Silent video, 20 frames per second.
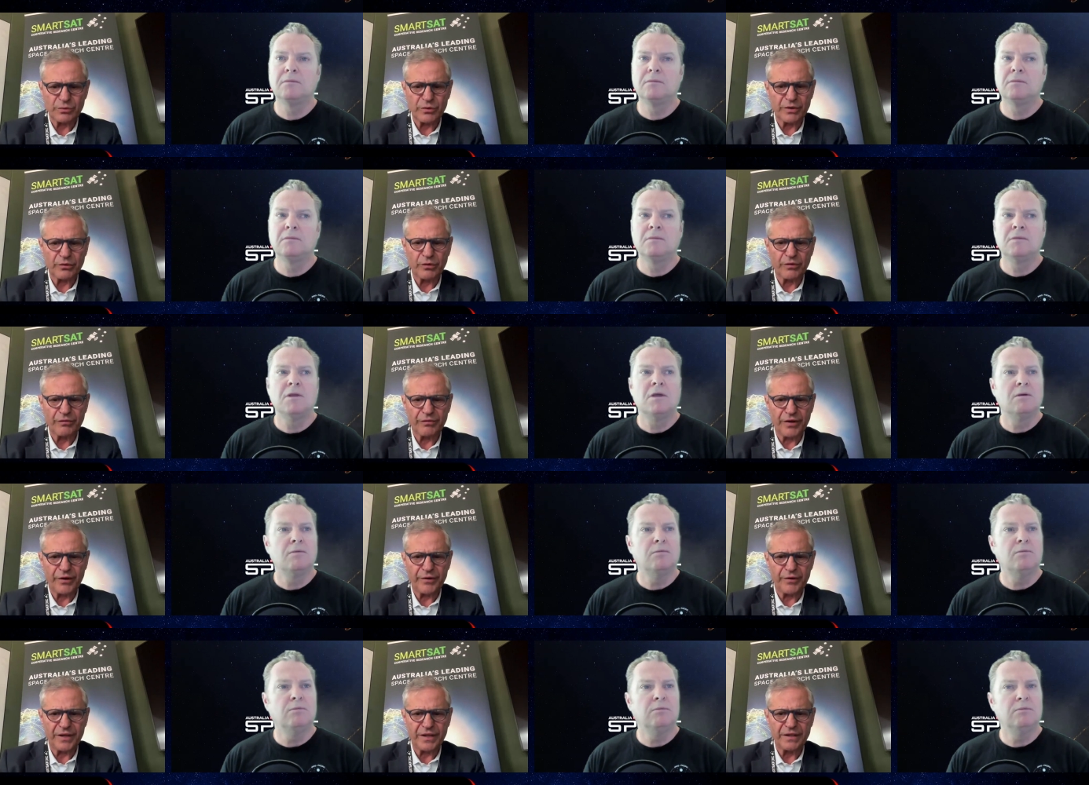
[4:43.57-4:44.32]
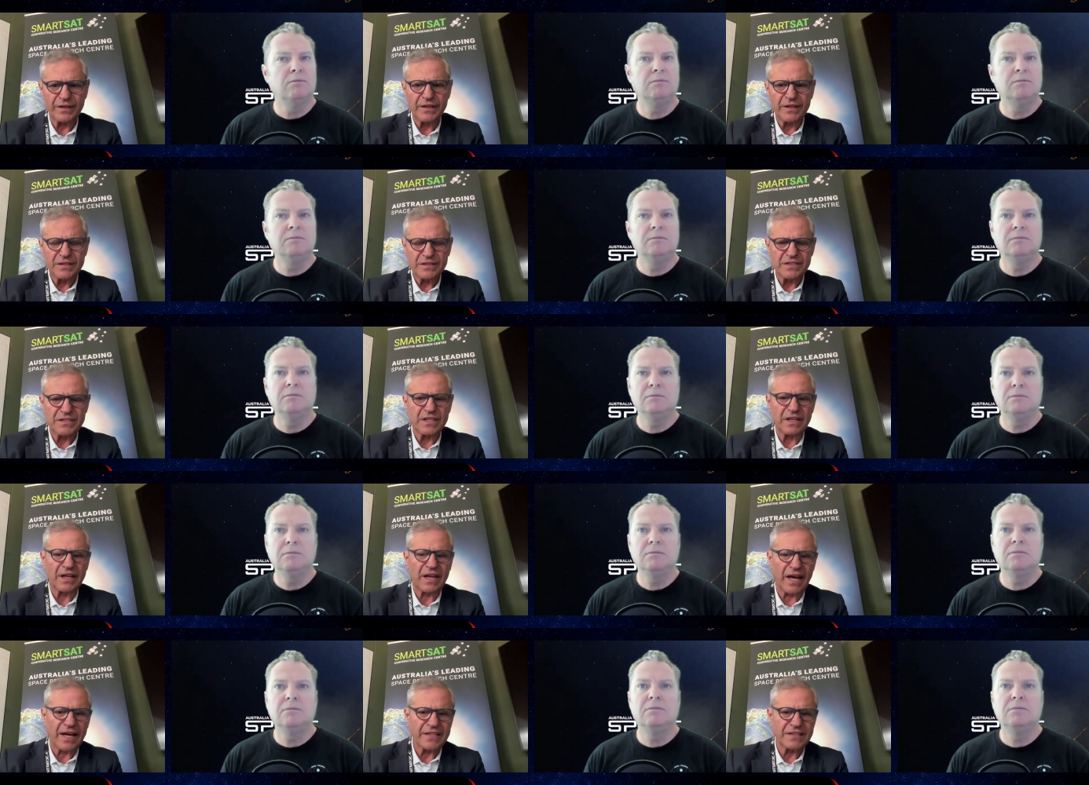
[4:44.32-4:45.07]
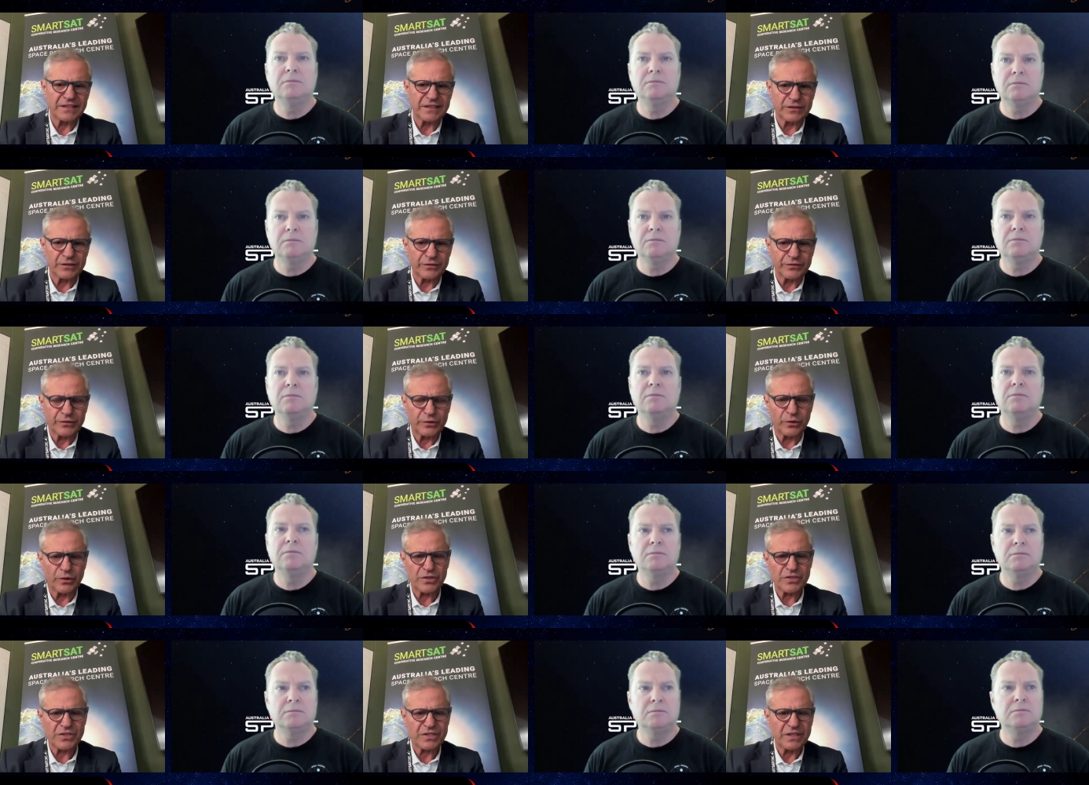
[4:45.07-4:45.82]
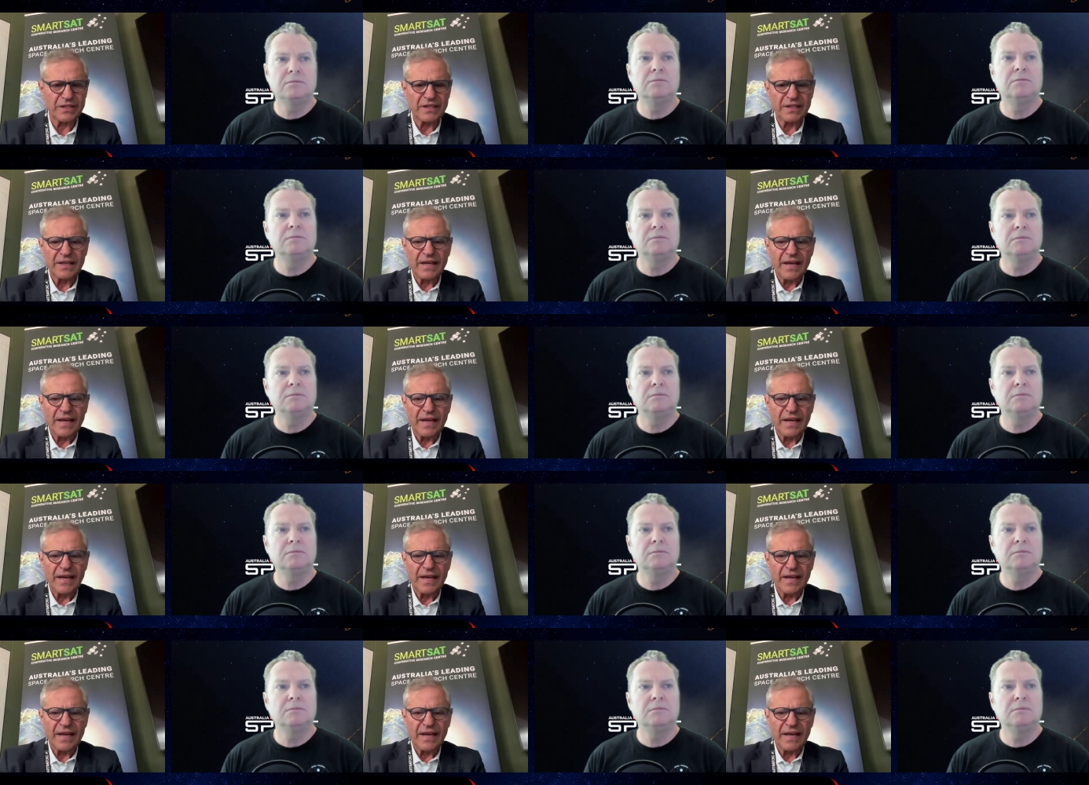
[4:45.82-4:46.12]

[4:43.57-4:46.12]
Speaker 1: We were very delighted, of course.